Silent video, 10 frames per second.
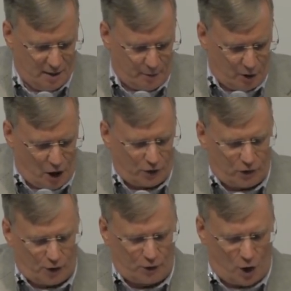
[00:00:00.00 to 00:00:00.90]
but
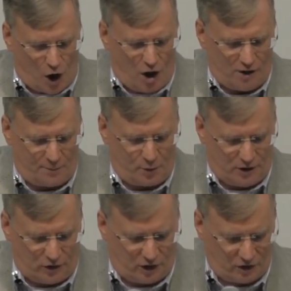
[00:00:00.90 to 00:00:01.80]
also to all the
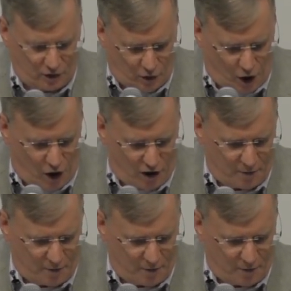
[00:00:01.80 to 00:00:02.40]
princes and to all